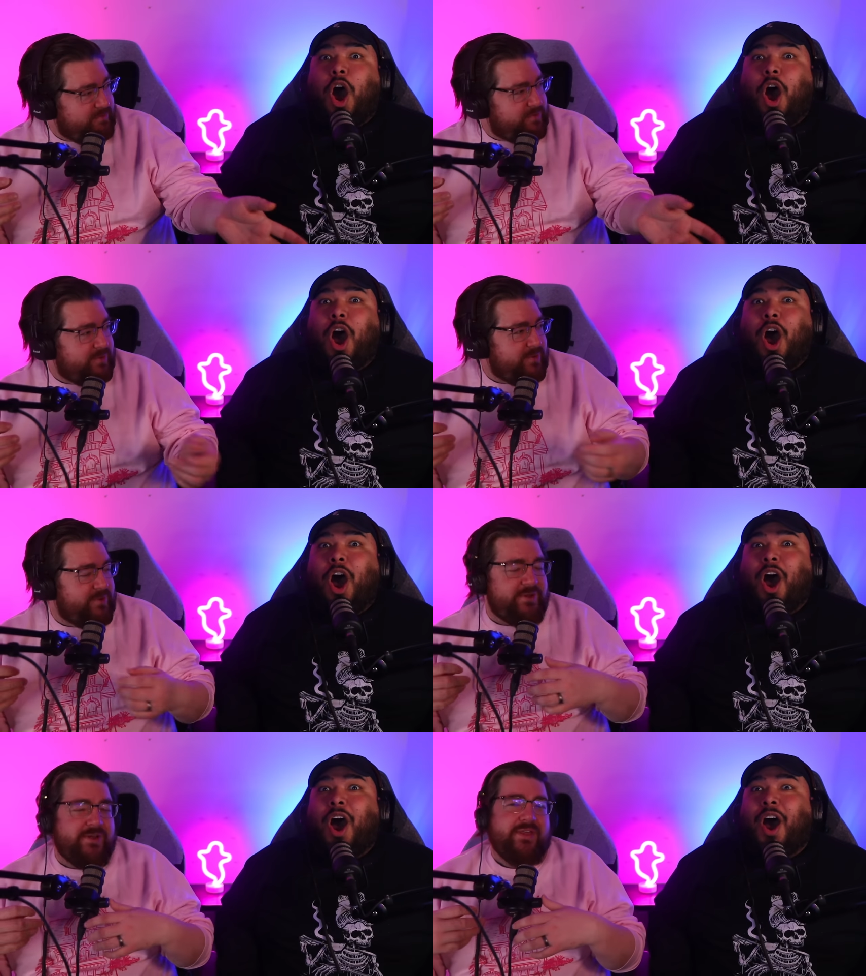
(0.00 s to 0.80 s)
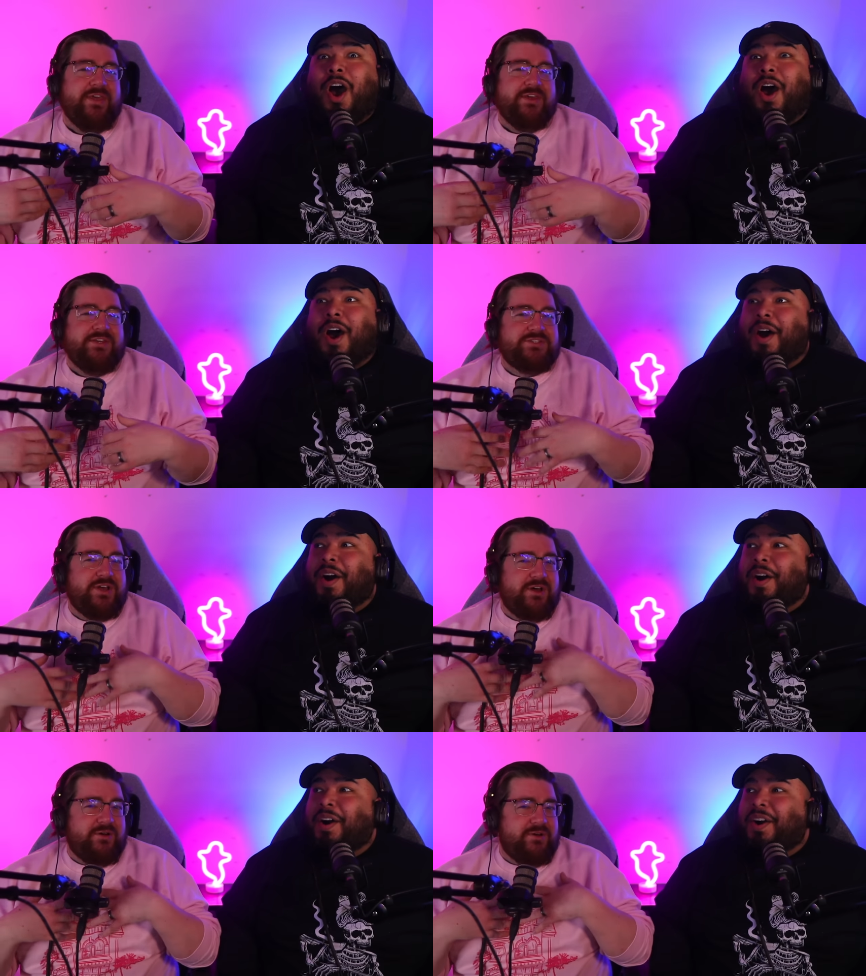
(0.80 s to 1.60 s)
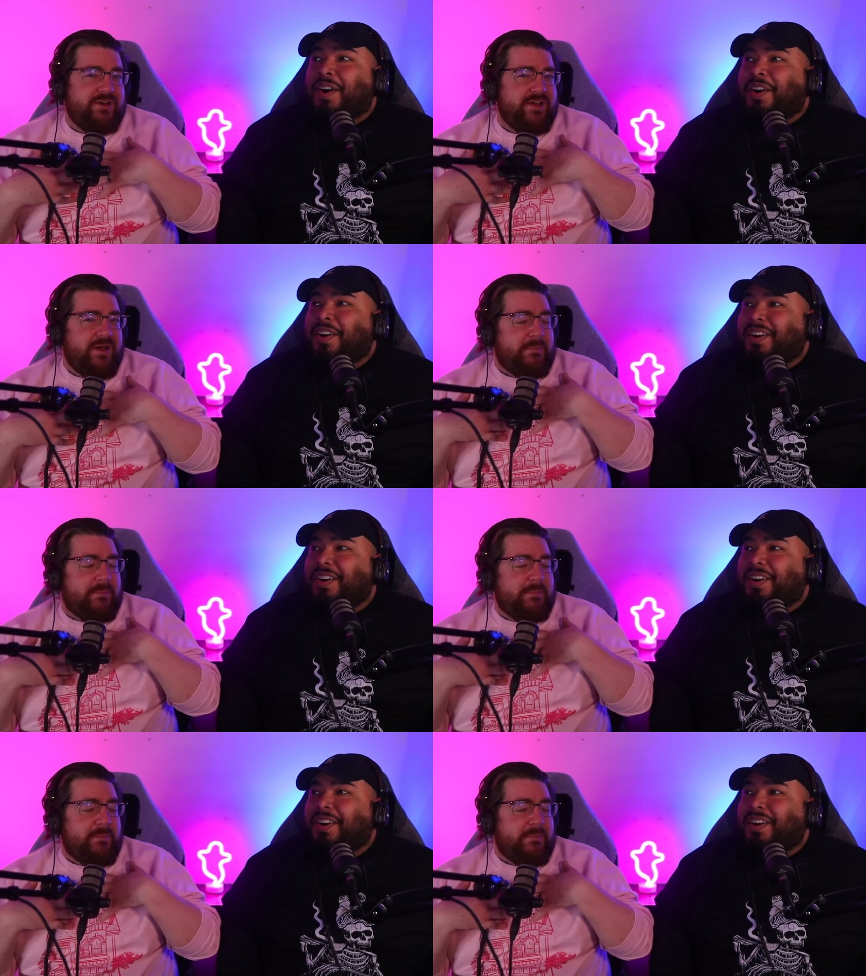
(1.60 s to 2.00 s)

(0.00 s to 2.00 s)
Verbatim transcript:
Speaker 1: the oh. pool.